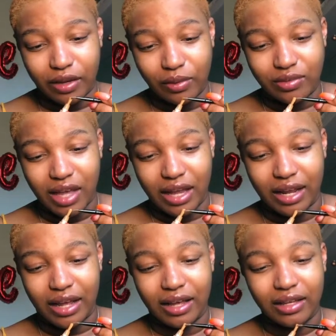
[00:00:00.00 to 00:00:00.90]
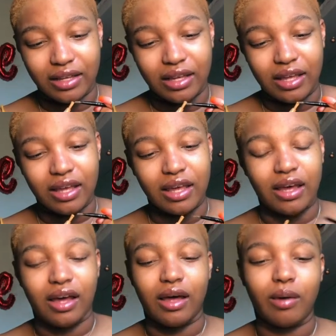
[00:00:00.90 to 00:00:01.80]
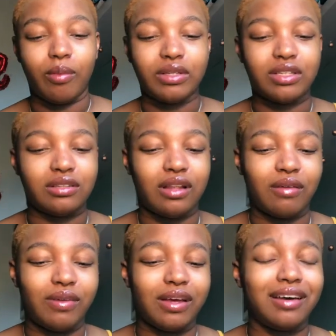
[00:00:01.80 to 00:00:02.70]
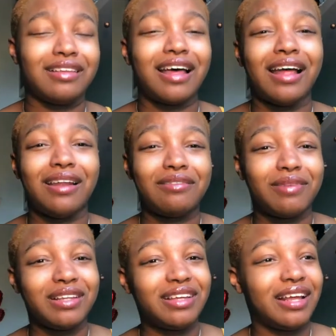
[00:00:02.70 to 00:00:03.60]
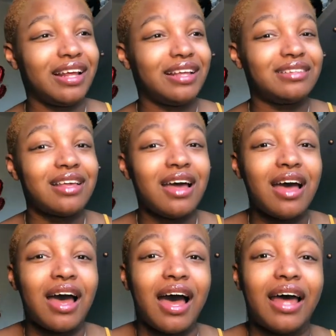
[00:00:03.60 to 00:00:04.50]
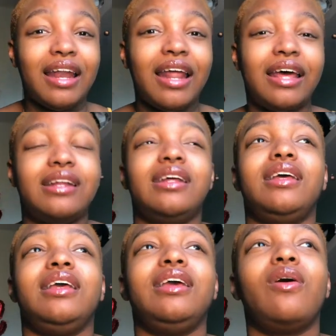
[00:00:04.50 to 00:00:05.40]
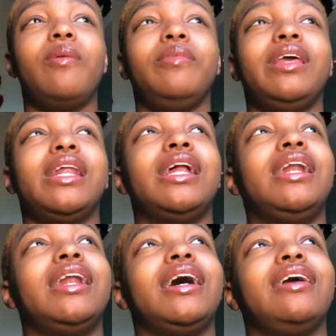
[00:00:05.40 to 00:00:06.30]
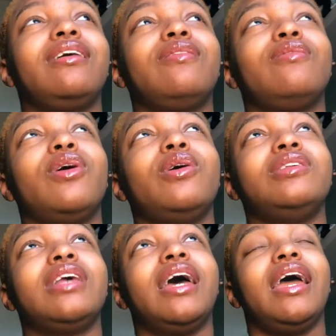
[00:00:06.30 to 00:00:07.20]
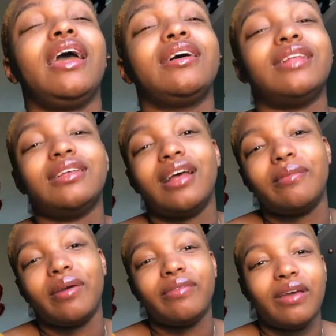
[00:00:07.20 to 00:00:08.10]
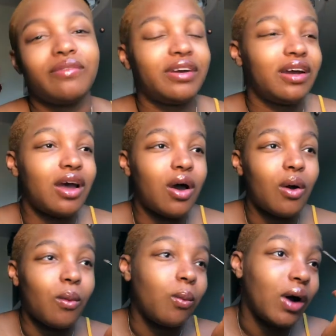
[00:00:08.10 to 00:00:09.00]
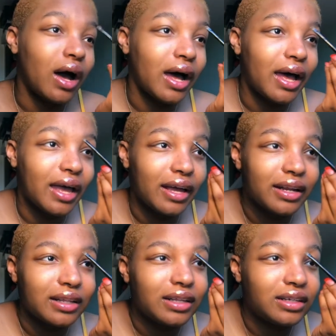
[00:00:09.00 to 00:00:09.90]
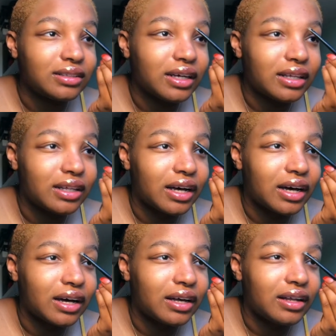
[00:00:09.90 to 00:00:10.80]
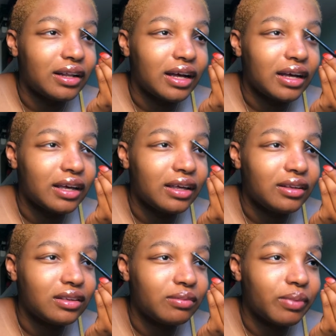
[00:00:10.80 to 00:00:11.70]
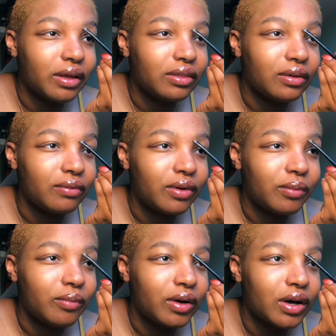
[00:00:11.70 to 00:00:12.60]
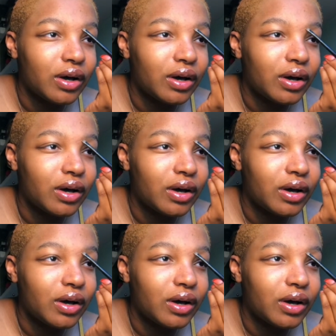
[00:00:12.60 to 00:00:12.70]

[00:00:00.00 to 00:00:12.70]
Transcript: new teddy, which is lovely because I love my teddies. And then he got me like rosé because that's like my favorite wine and things like that. And like, he spread the room